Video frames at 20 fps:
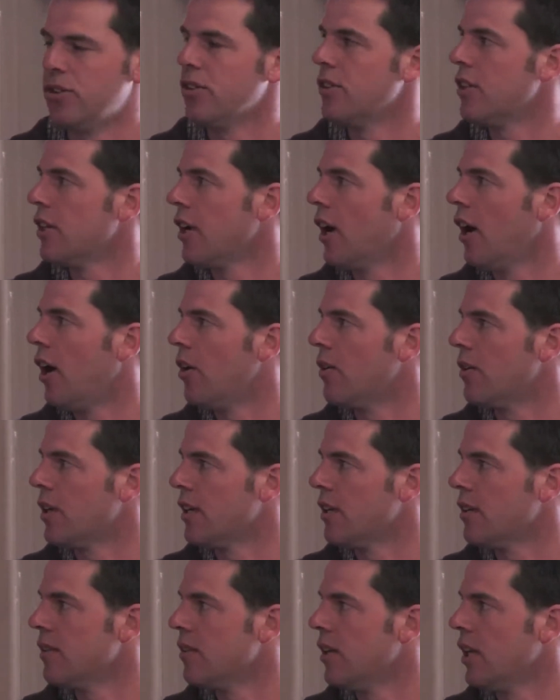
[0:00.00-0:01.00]
That you hold
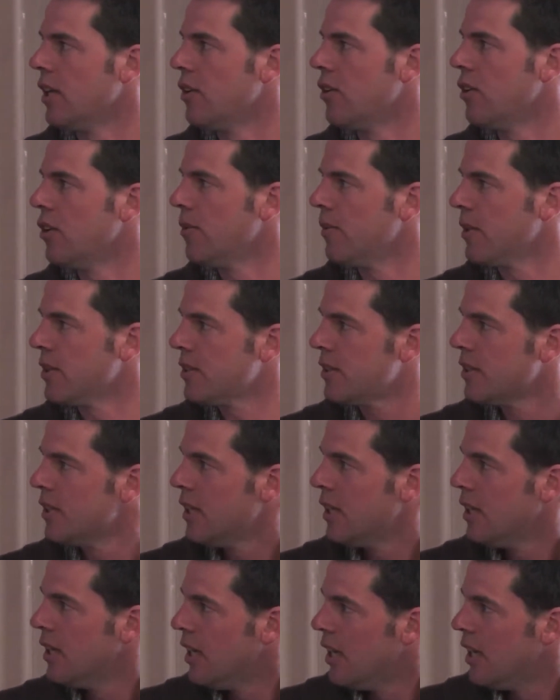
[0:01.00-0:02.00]
in humus.
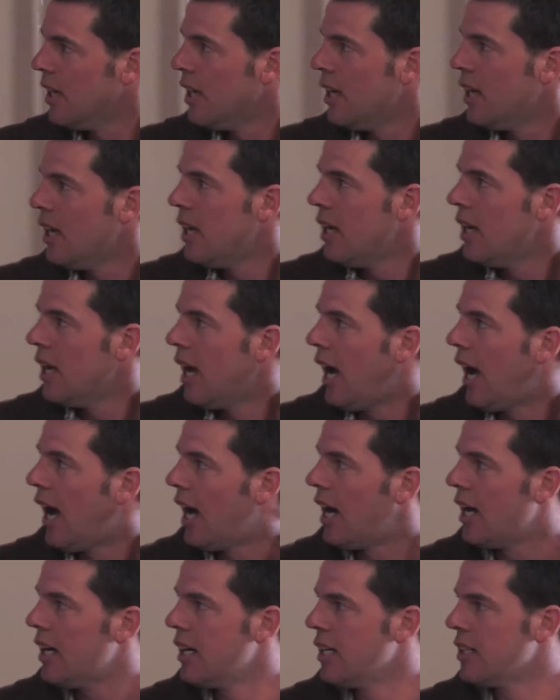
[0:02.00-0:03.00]

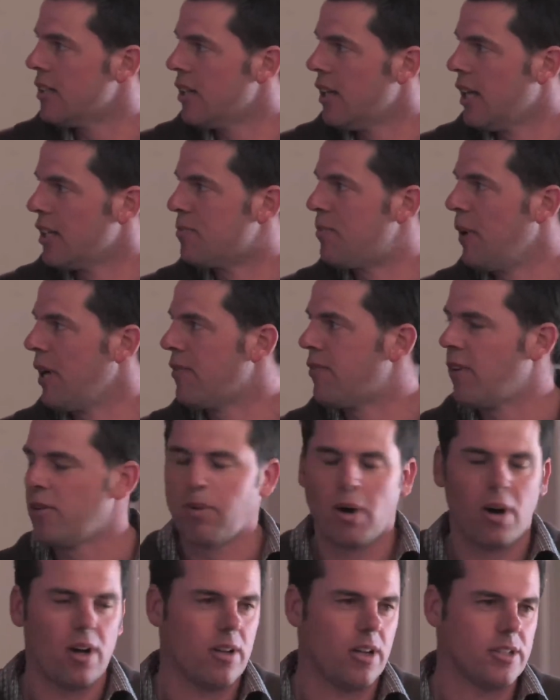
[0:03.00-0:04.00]
It's big for
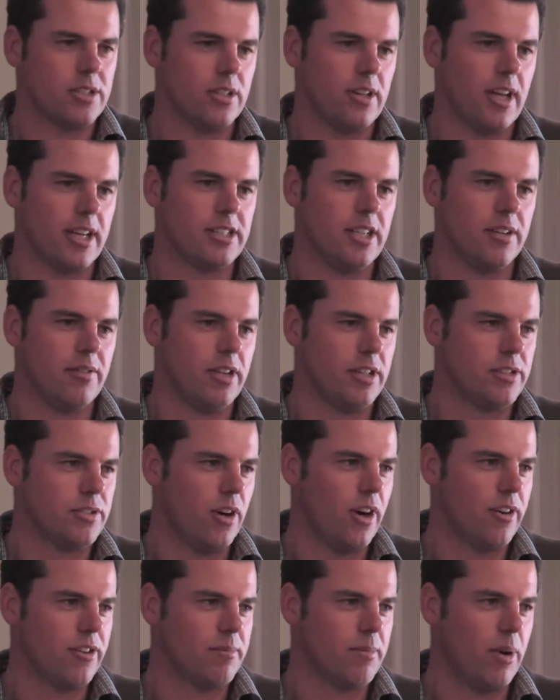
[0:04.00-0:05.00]
biological activity,
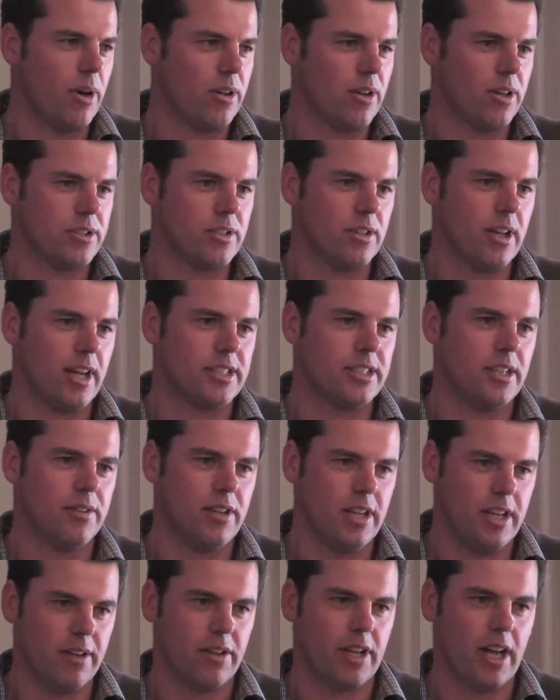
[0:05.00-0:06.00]
driving biological
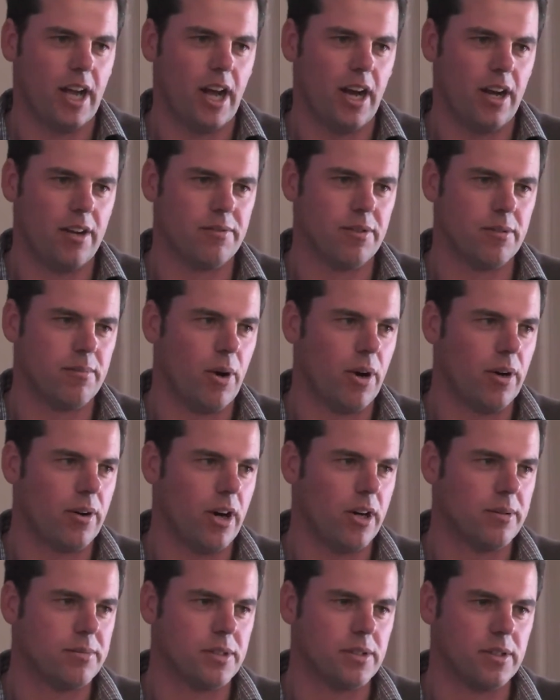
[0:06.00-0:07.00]
activity, getting a home for
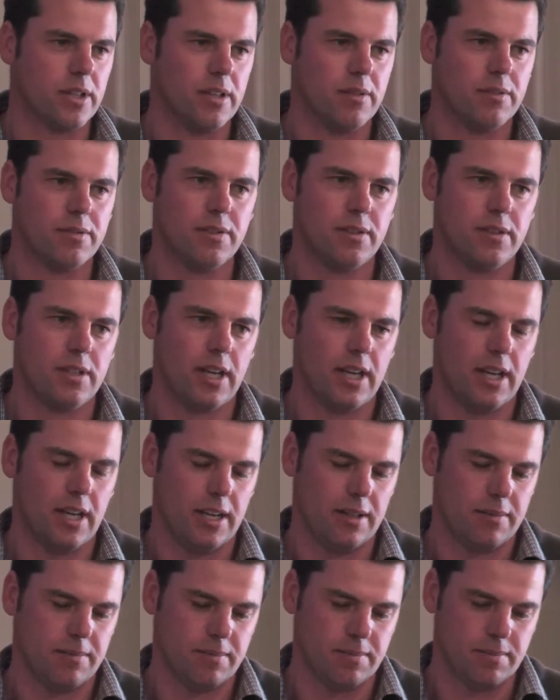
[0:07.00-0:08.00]
microbes to live,
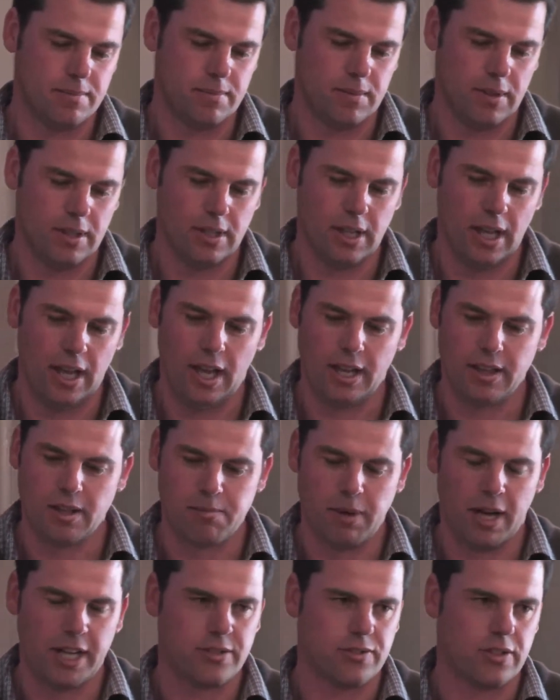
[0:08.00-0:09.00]
and
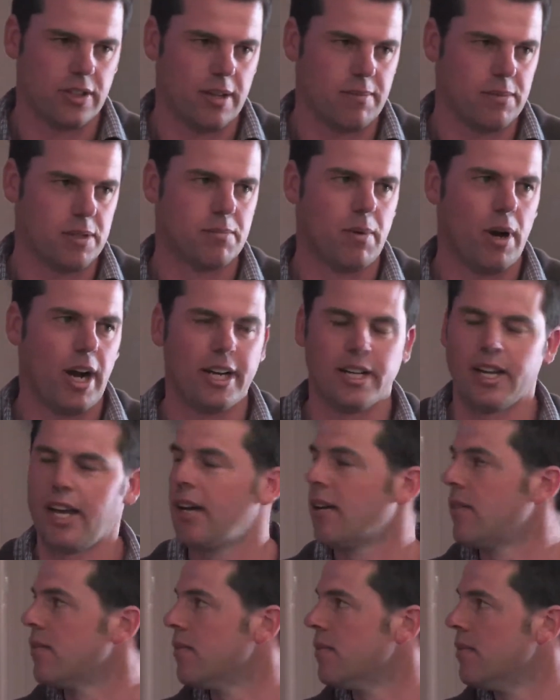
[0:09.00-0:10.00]
the base for them to break
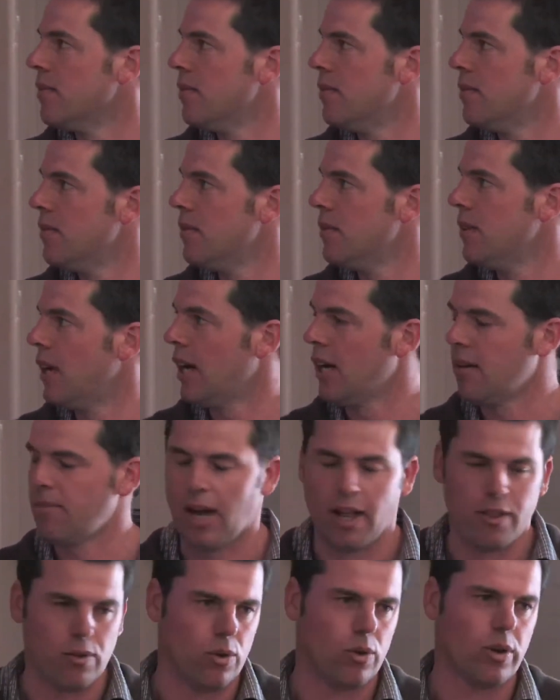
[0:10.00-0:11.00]
down
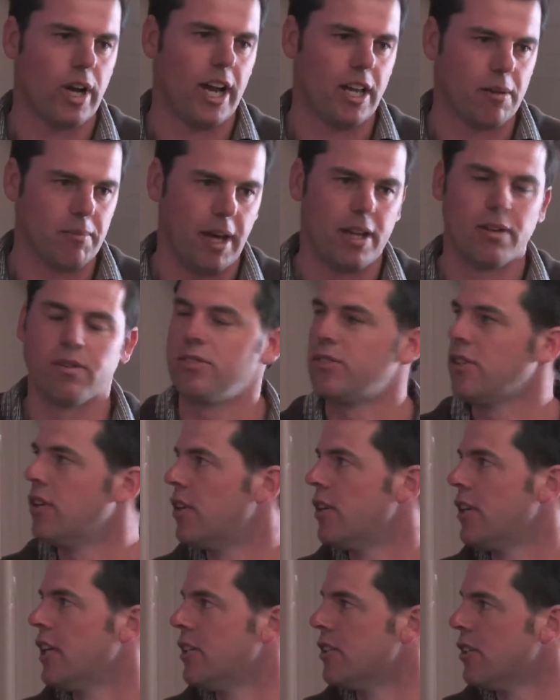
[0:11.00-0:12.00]
other organic matter and
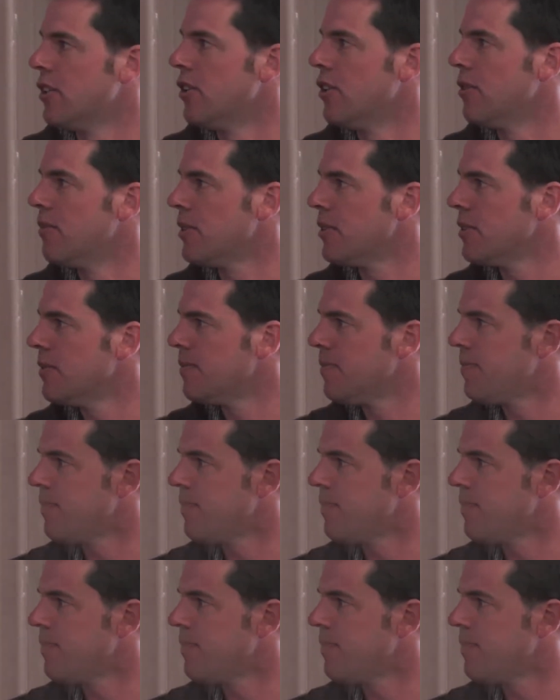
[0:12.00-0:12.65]
turn it into humus.